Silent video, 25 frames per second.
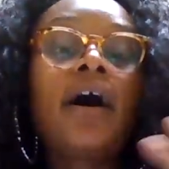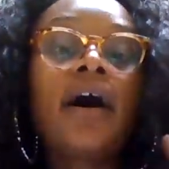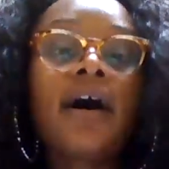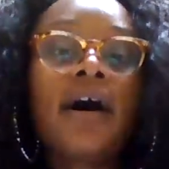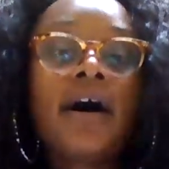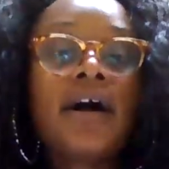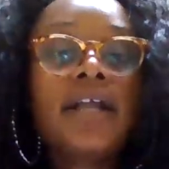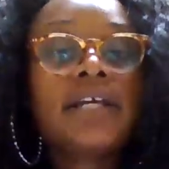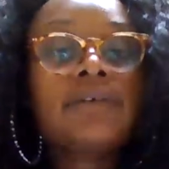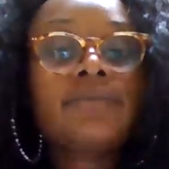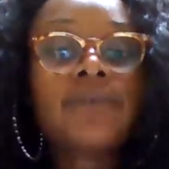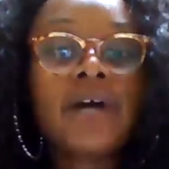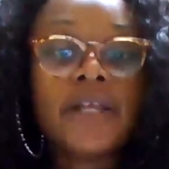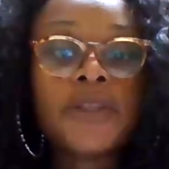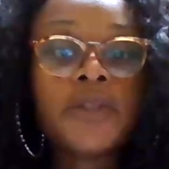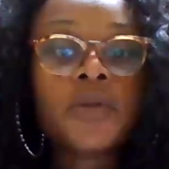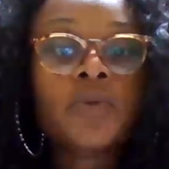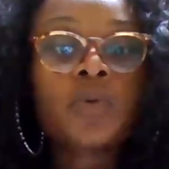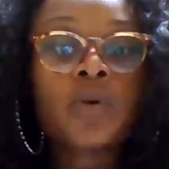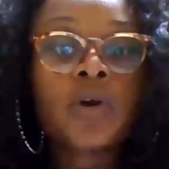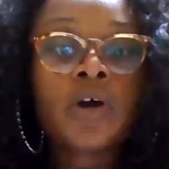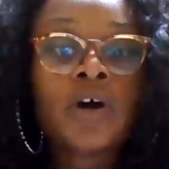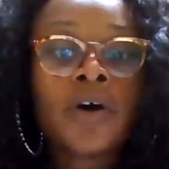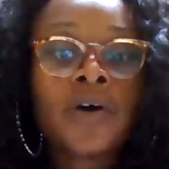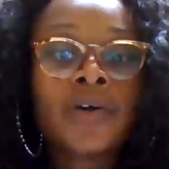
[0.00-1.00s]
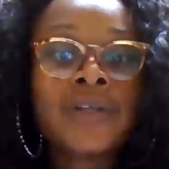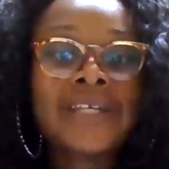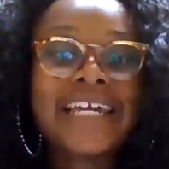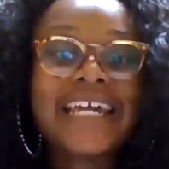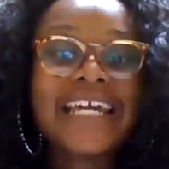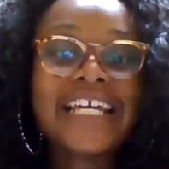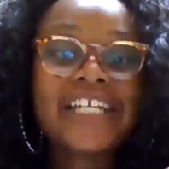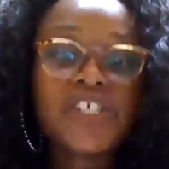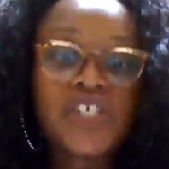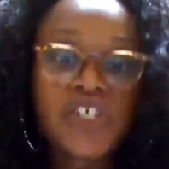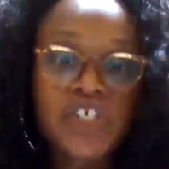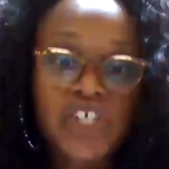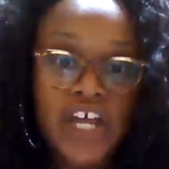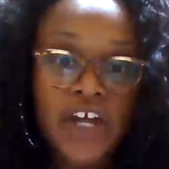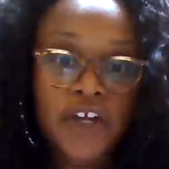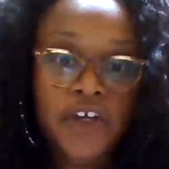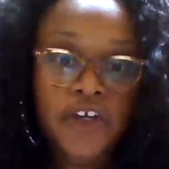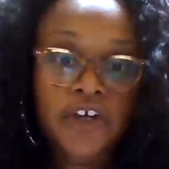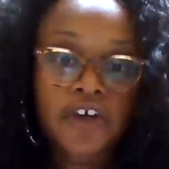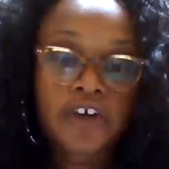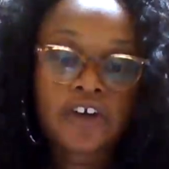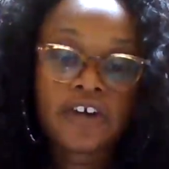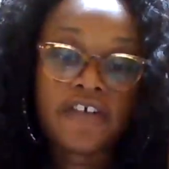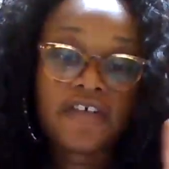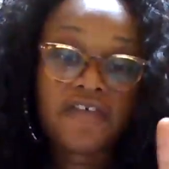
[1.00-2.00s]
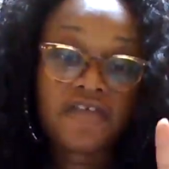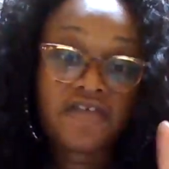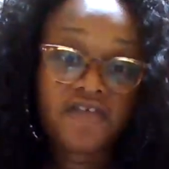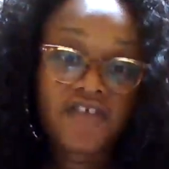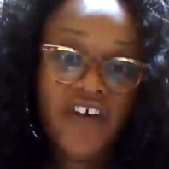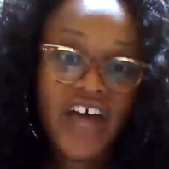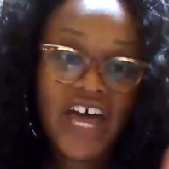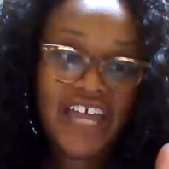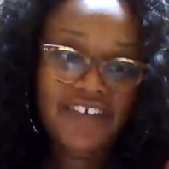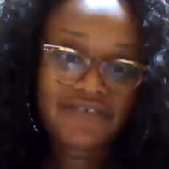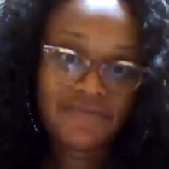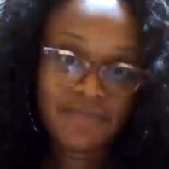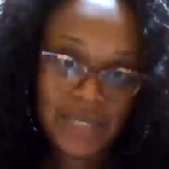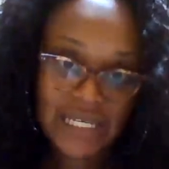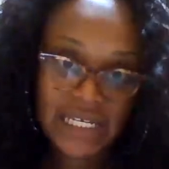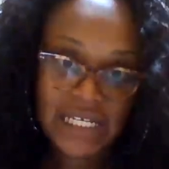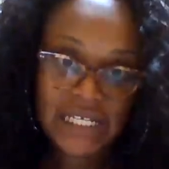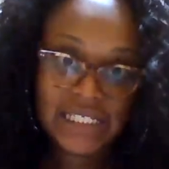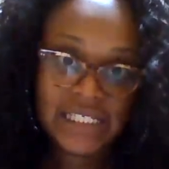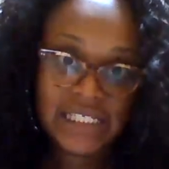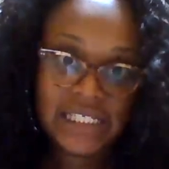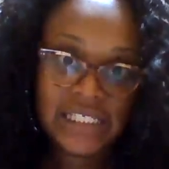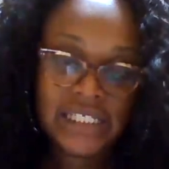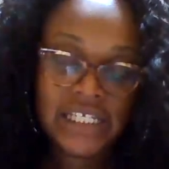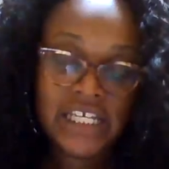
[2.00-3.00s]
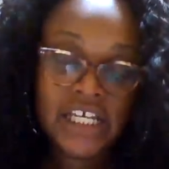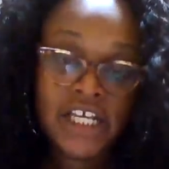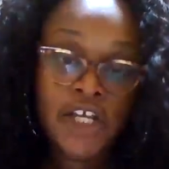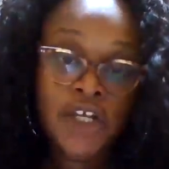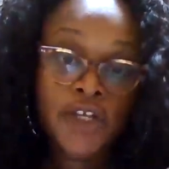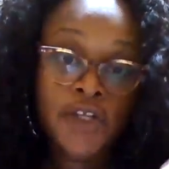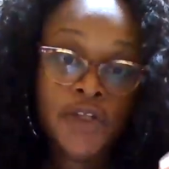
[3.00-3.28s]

all around the world in just under five minutes.